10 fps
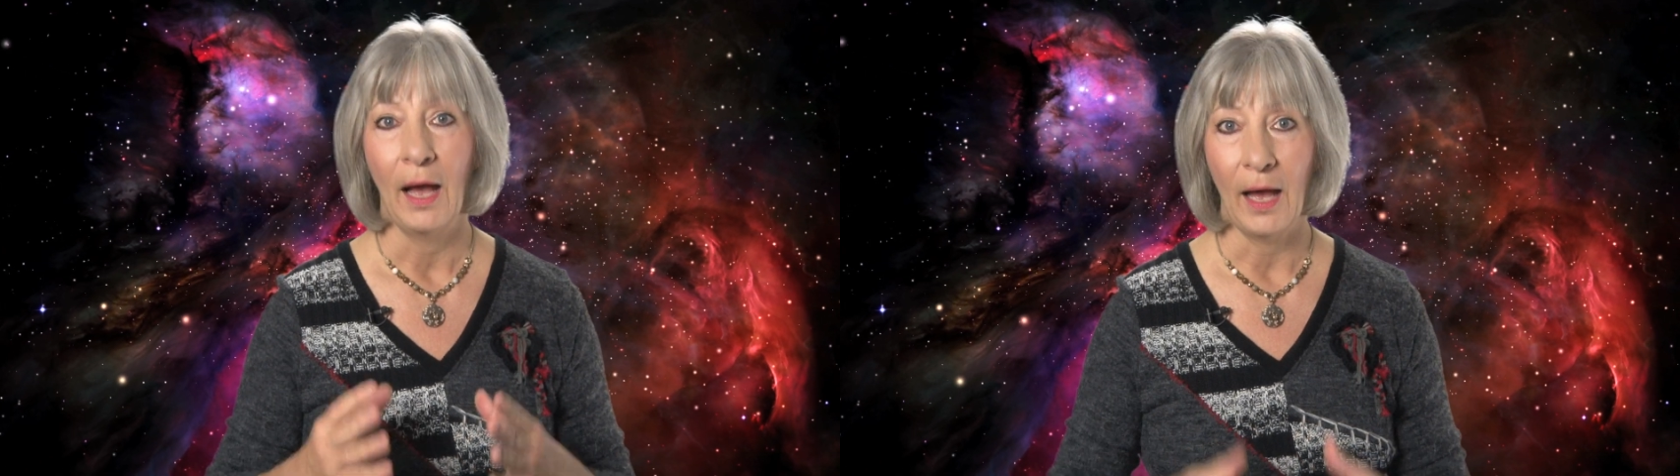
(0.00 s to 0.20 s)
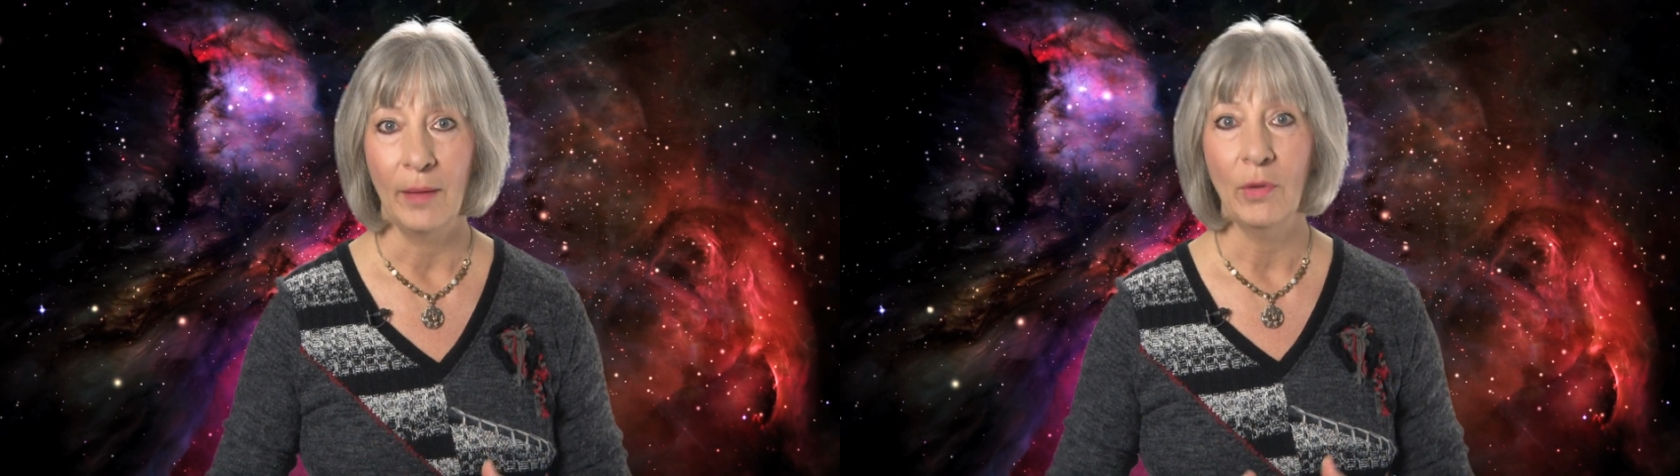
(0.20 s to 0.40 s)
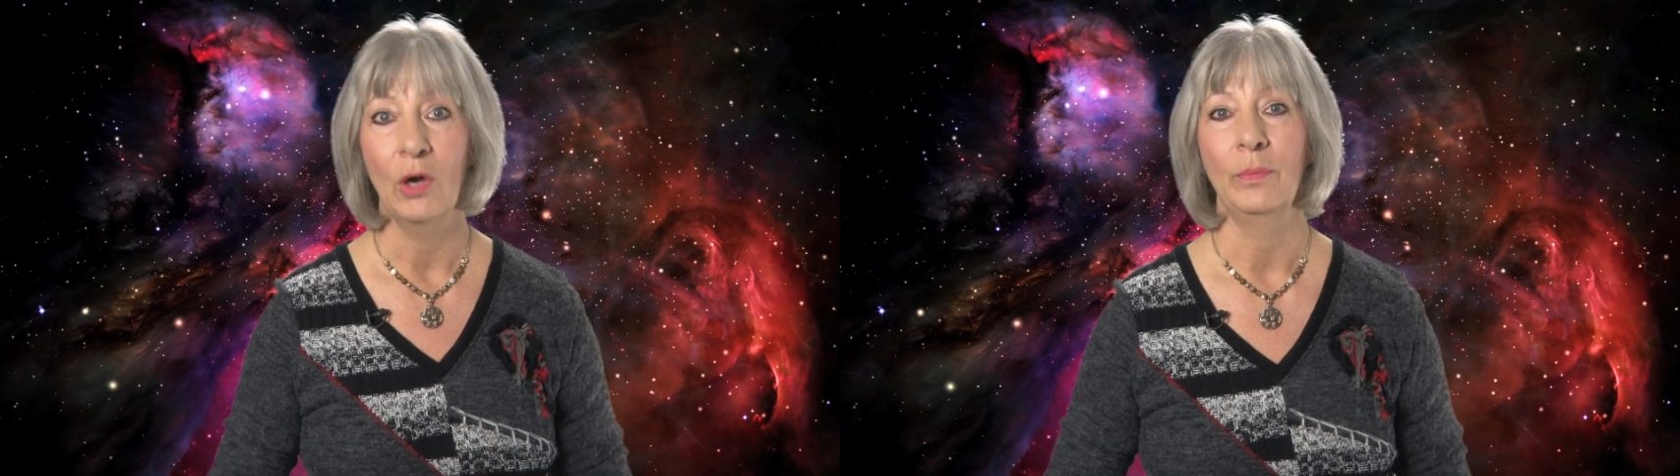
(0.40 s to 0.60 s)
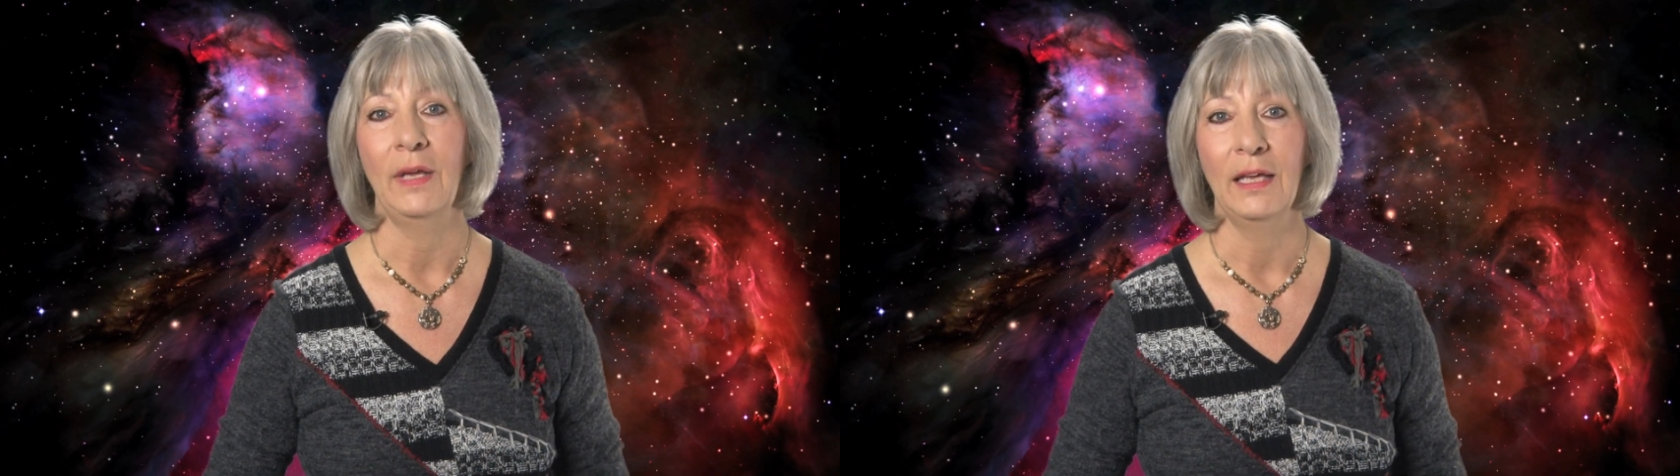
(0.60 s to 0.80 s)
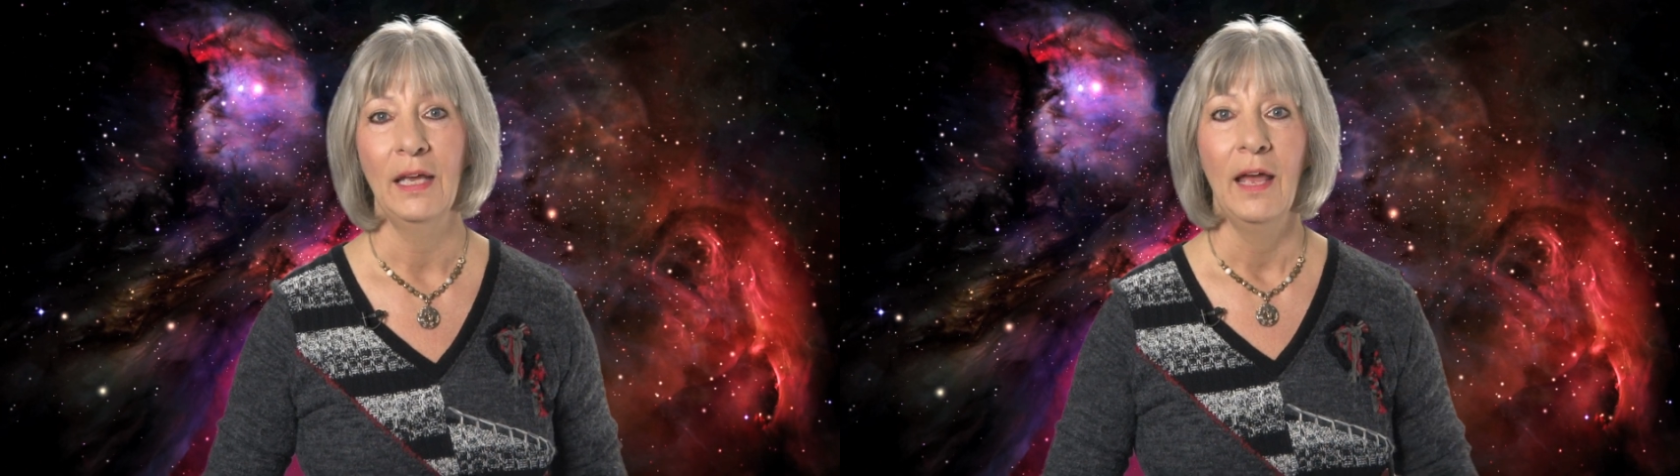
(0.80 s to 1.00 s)
I'm
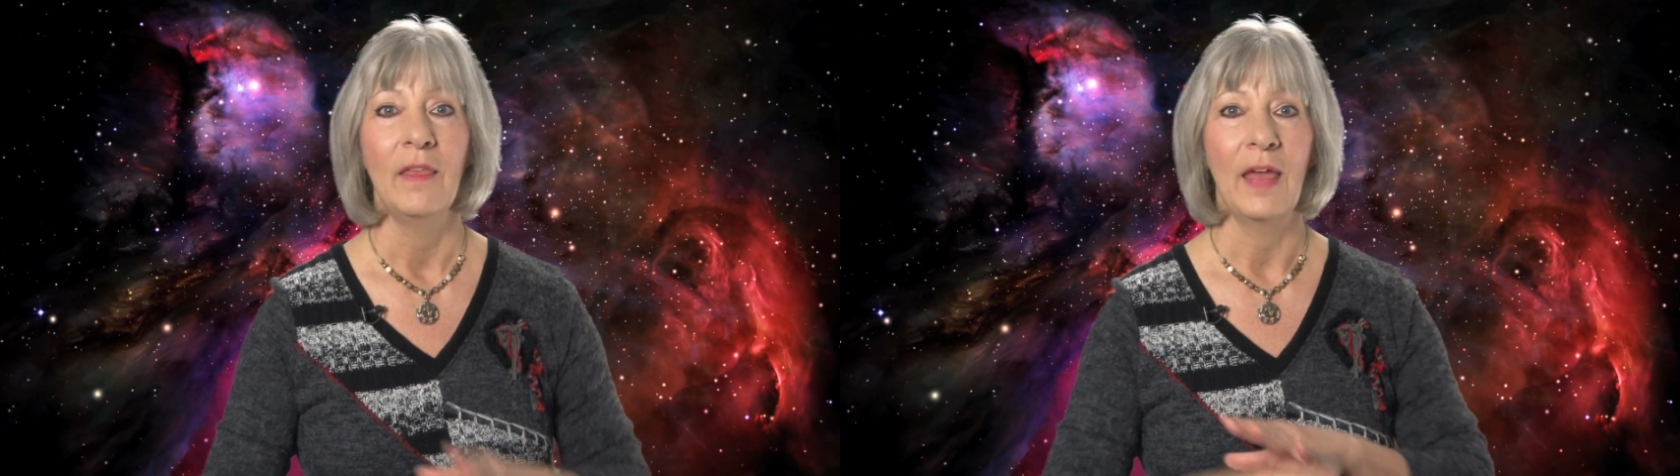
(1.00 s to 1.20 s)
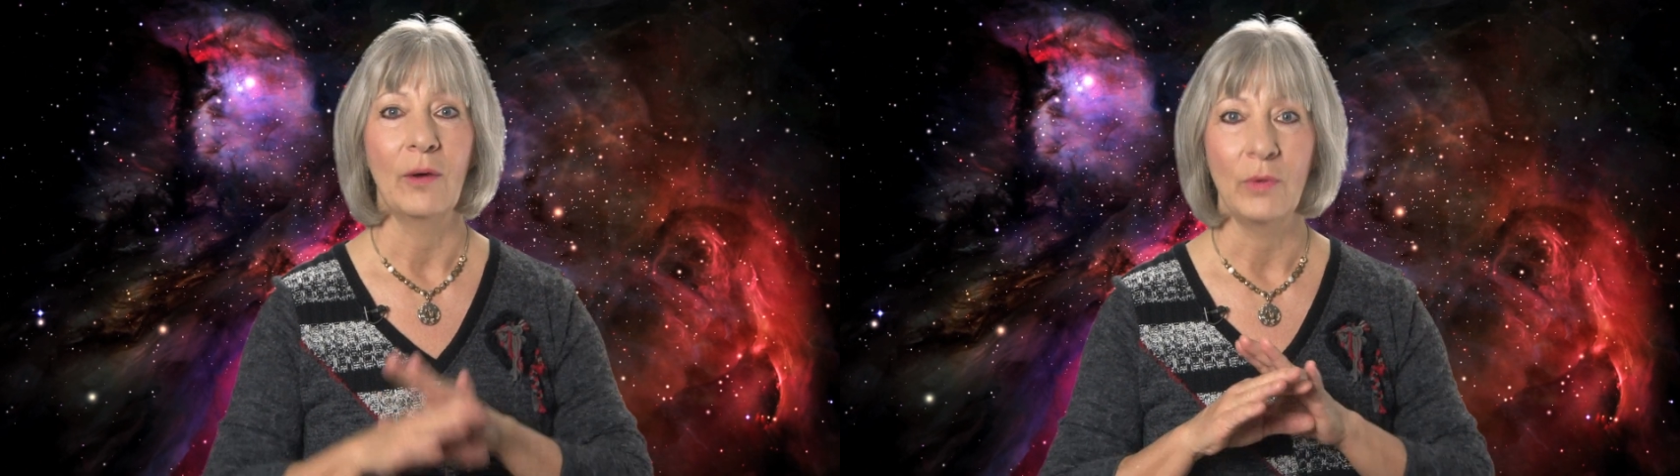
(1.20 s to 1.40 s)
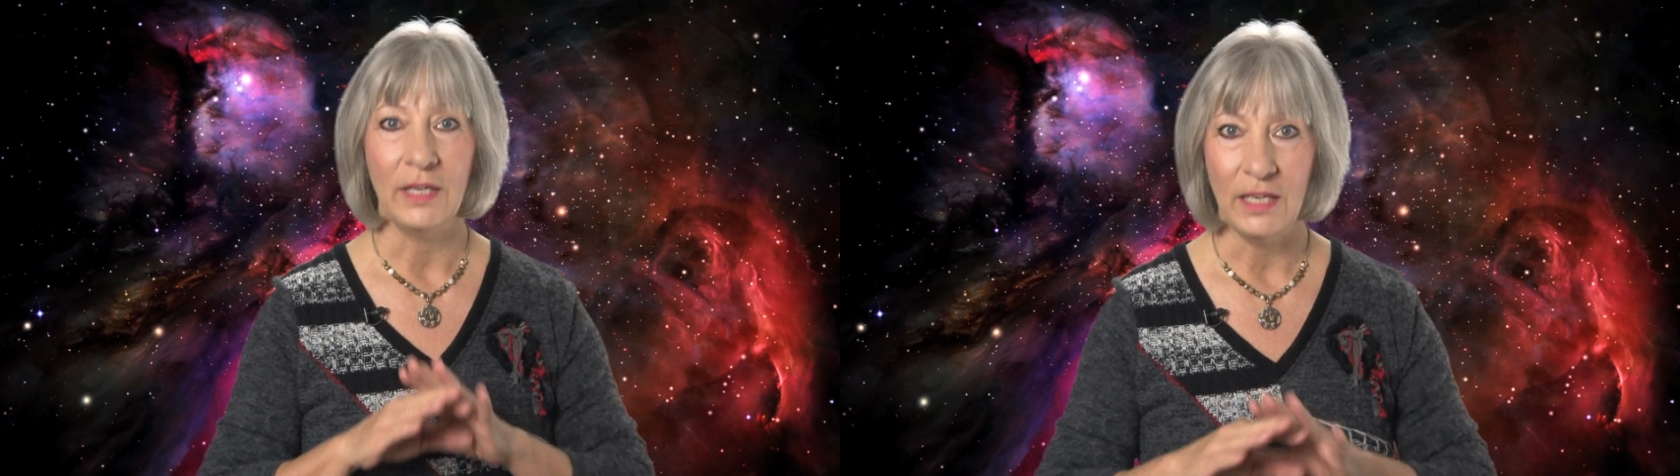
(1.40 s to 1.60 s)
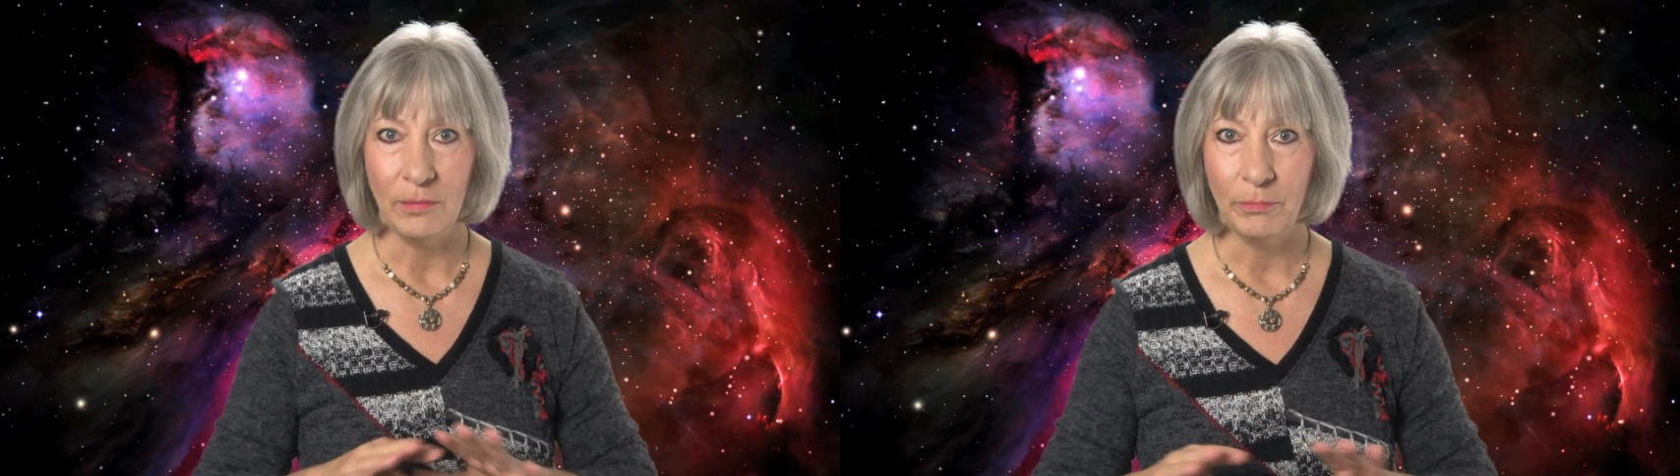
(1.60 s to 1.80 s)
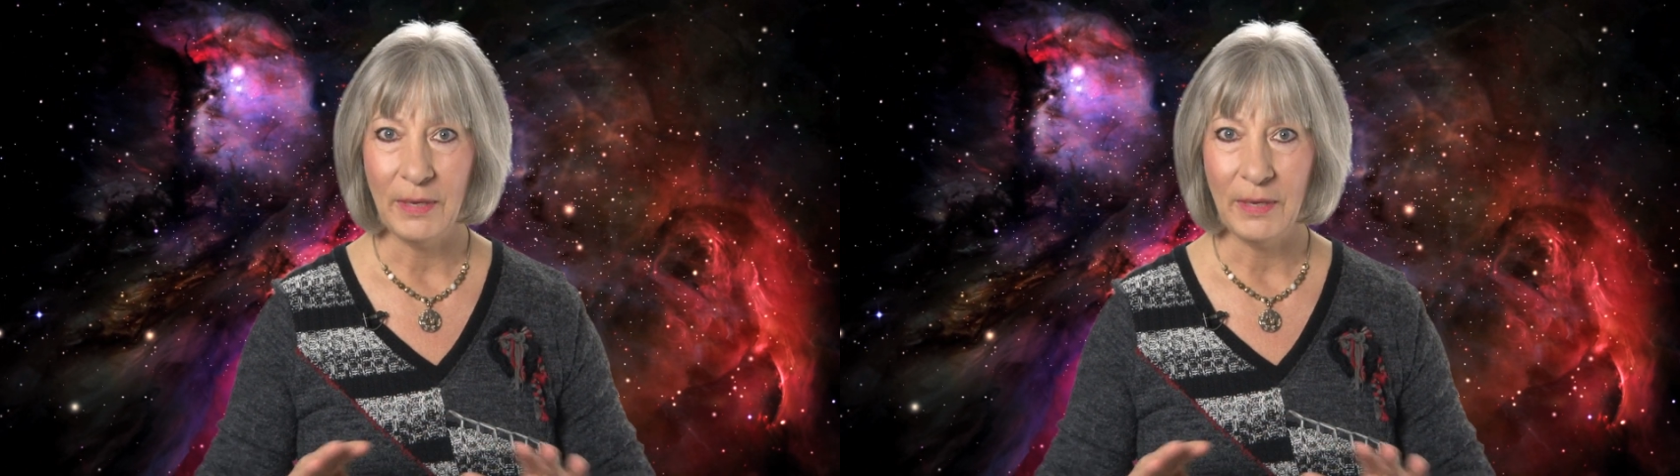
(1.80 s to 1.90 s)
hoping that we keep